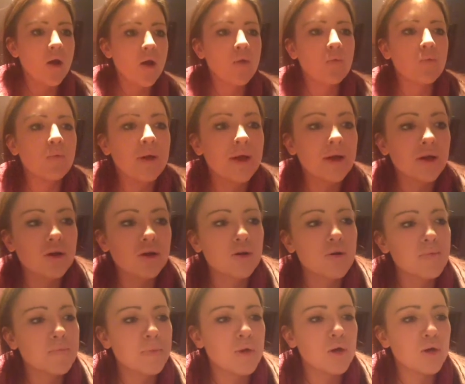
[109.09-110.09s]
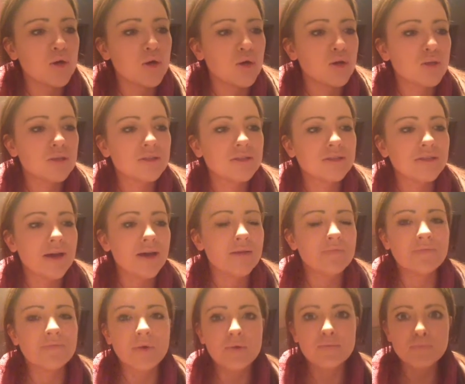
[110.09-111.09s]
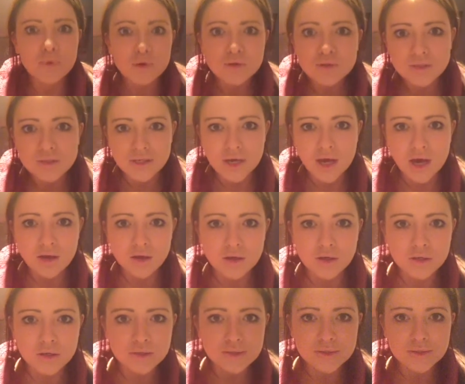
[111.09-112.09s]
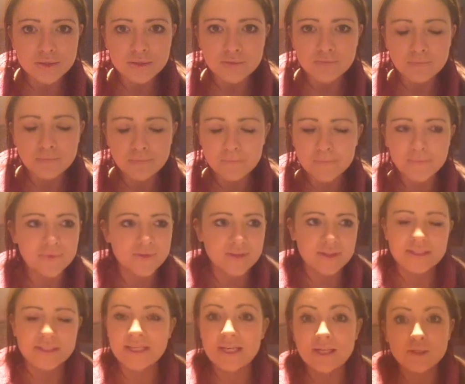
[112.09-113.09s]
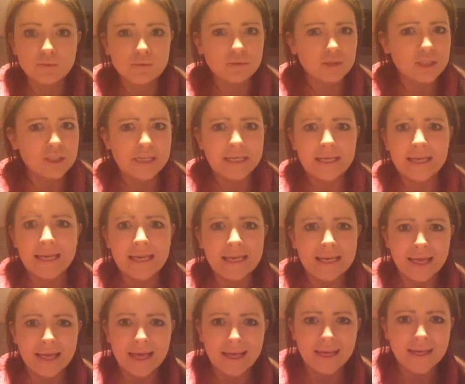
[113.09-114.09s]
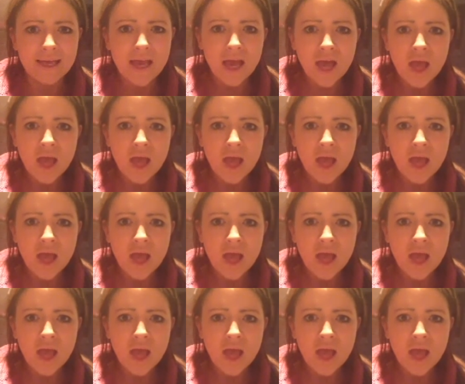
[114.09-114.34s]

we are going to put some bronzer, because the ditch was clearly